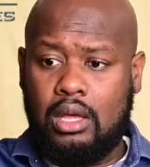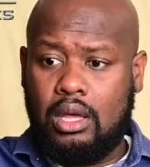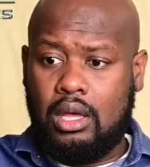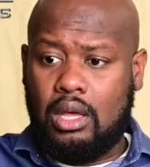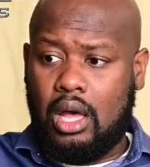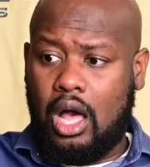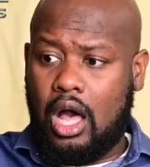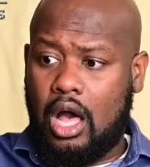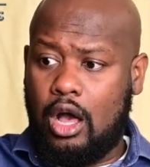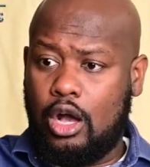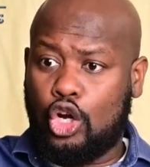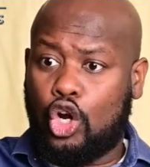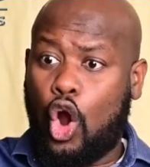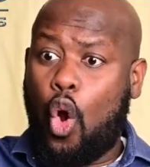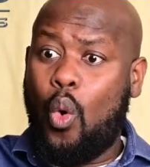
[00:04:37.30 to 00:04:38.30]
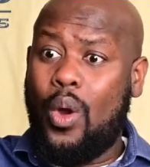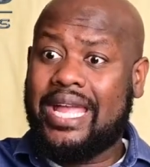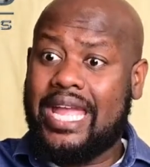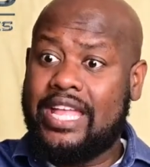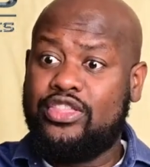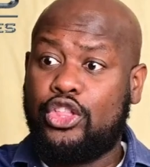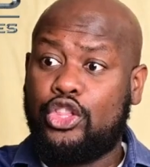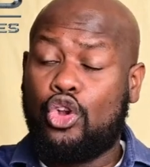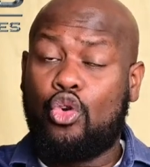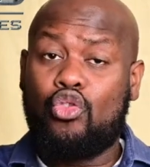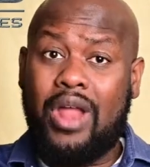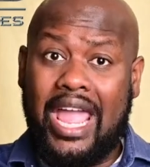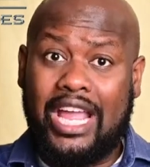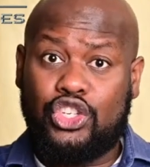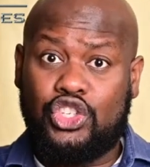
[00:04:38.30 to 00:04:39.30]
uh, going in the
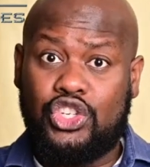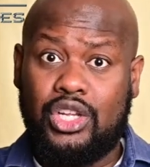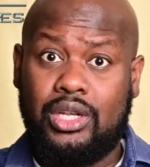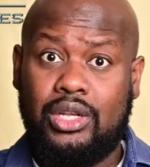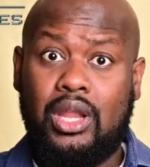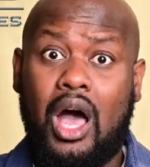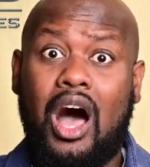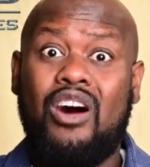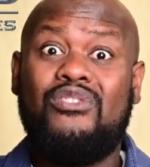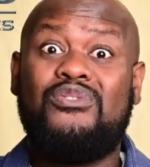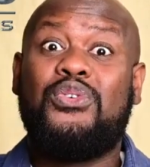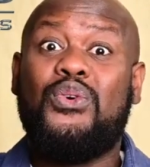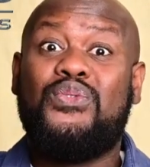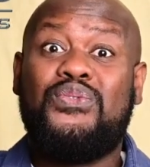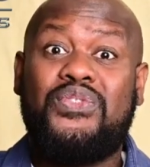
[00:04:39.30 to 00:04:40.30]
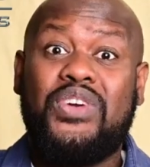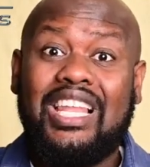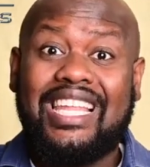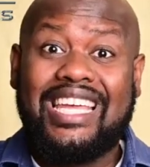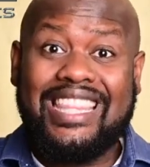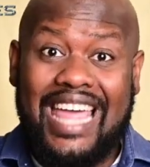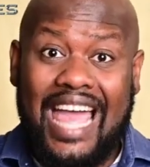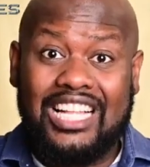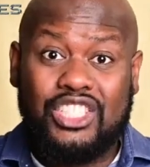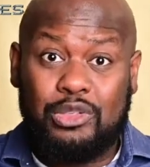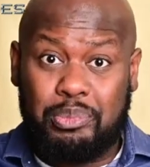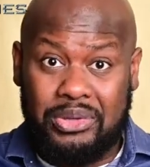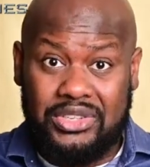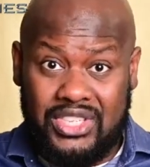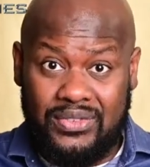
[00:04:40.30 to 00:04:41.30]
direction of fulfilling that
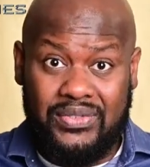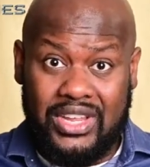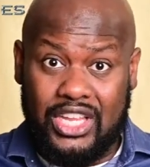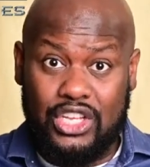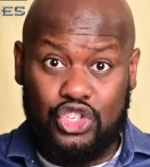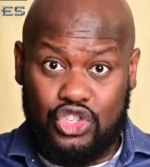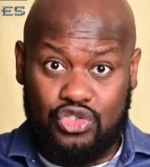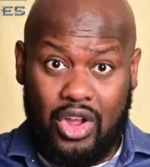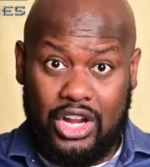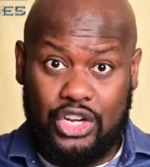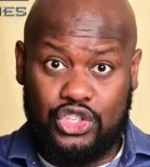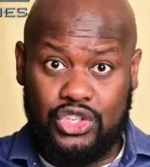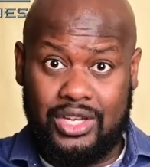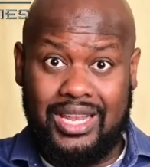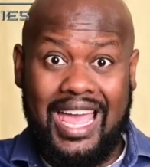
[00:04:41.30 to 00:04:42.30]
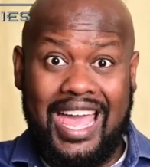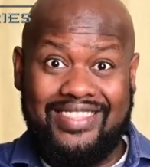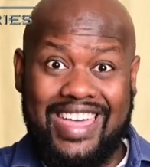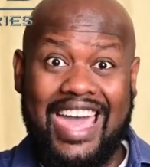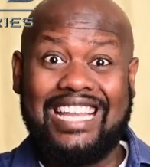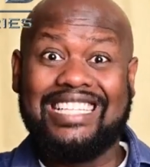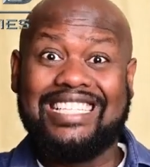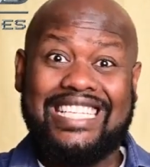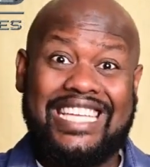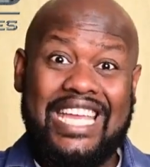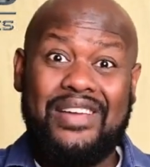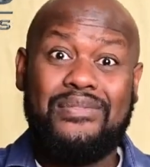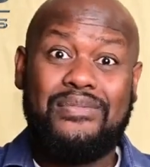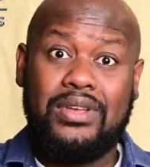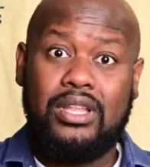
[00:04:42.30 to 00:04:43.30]
specific instruction that is
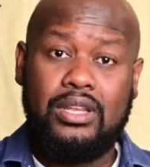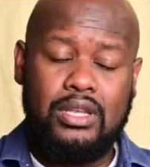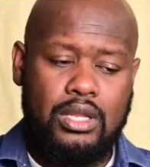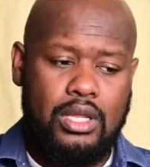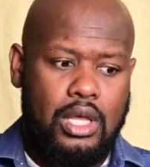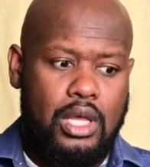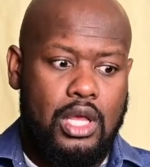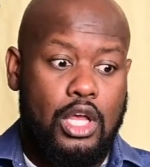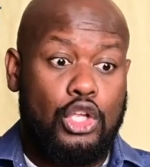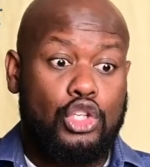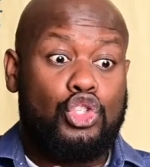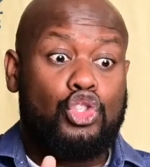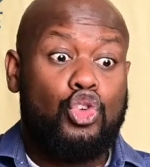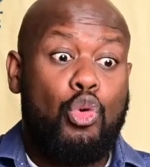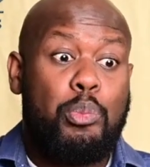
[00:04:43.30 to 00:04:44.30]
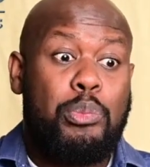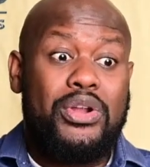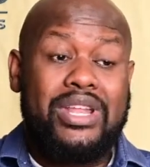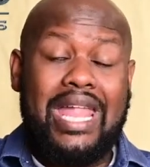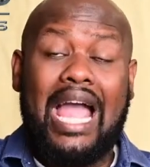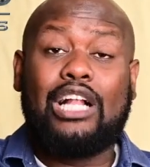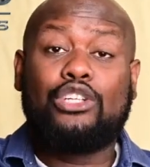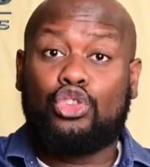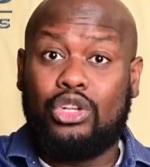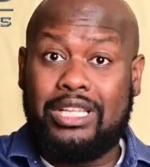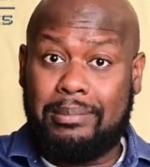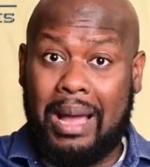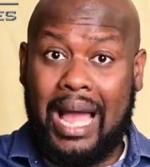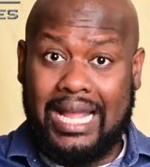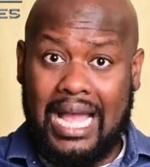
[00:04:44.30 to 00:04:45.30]
given supernaturally
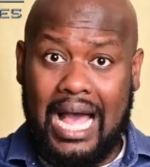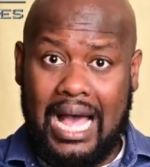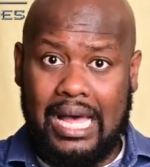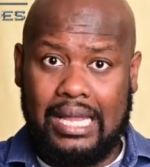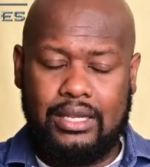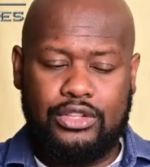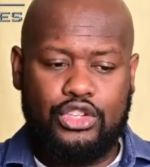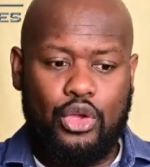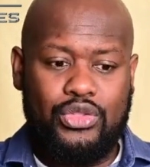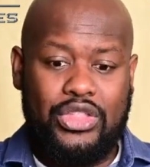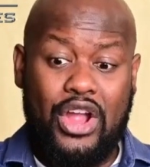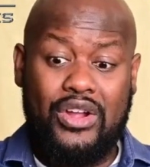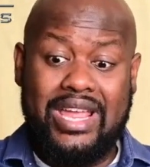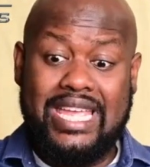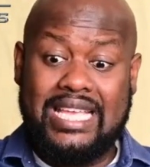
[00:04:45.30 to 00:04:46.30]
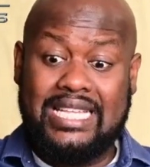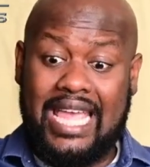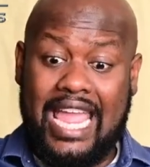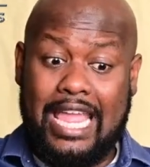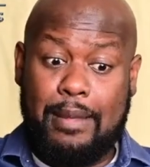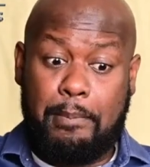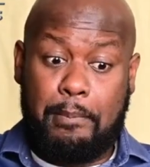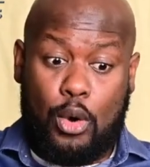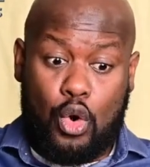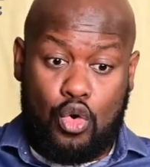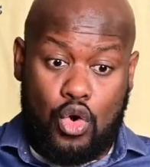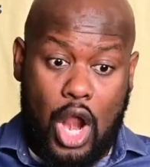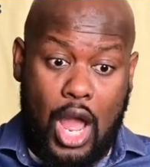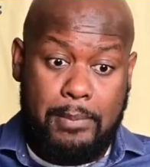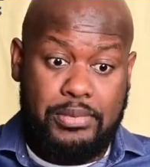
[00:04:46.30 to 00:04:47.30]
by God. So there is a
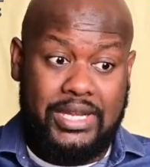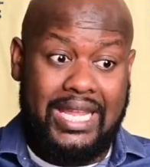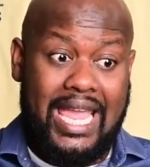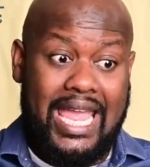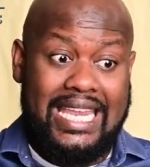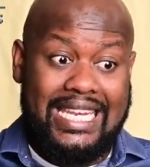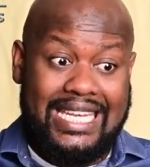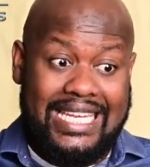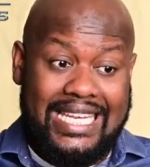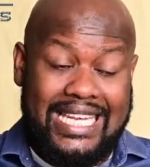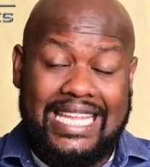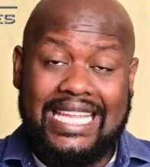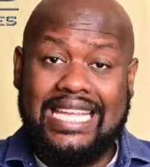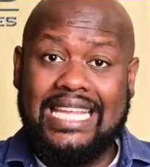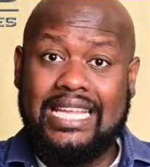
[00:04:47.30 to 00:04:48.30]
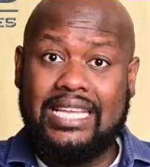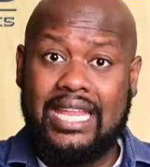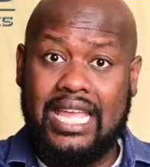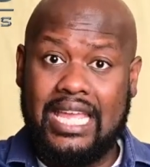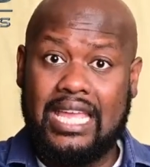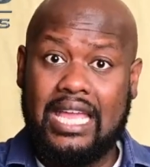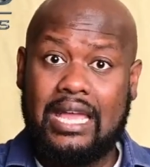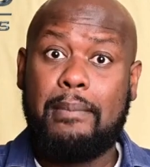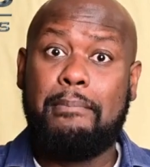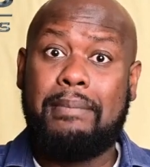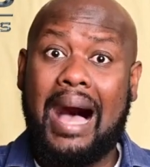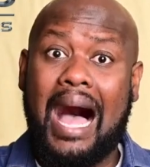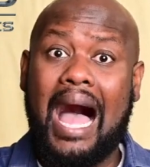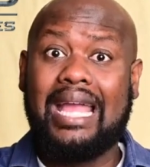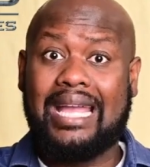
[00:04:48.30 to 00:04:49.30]
prompting, a leading
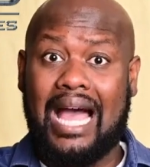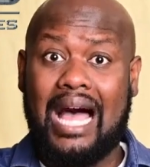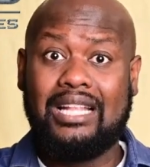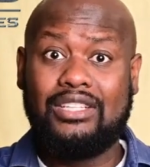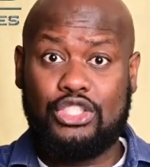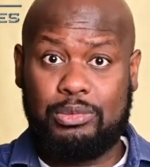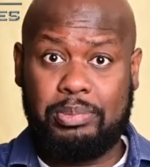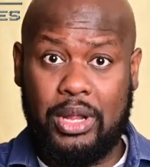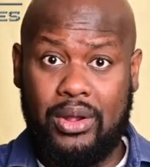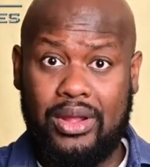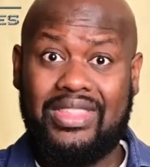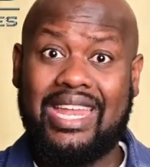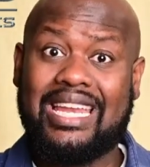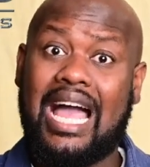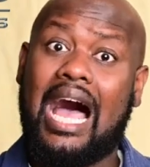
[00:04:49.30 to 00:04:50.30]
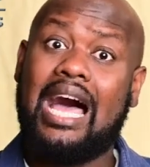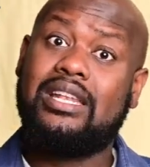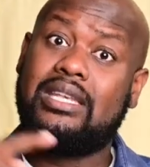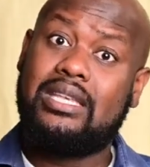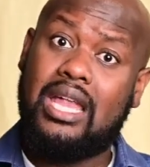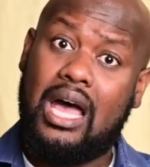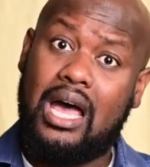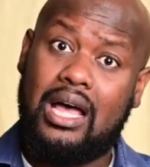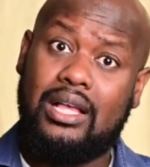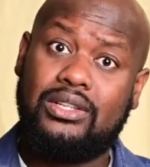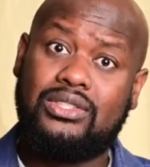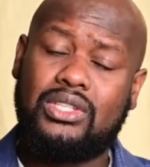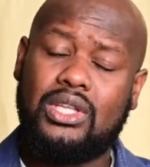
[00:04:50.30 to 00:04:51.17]
by God's Spirit that God does